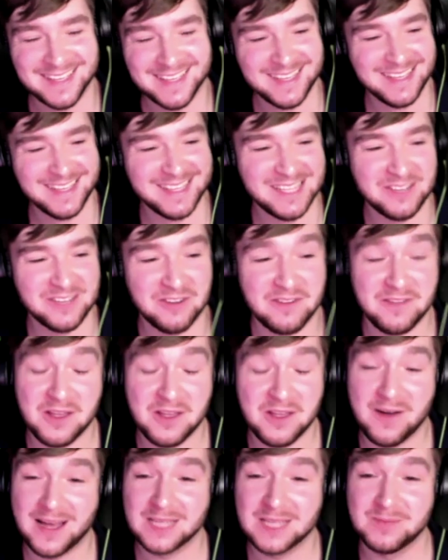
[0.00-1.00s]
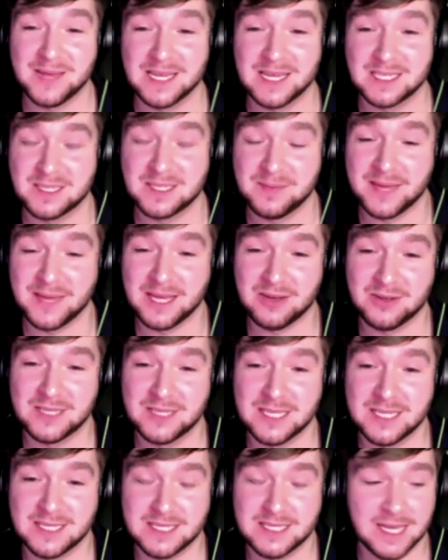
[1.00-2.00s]
there are a few aspects to being
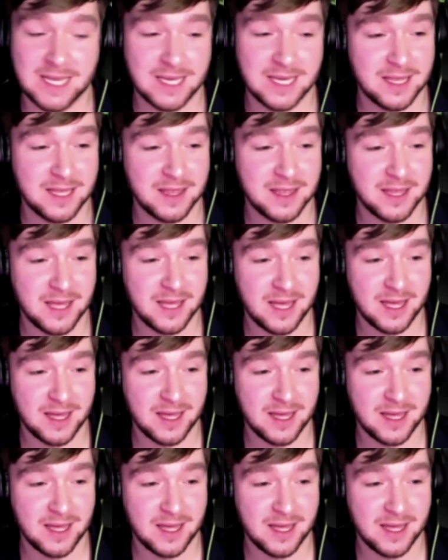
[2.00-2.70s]
autistic that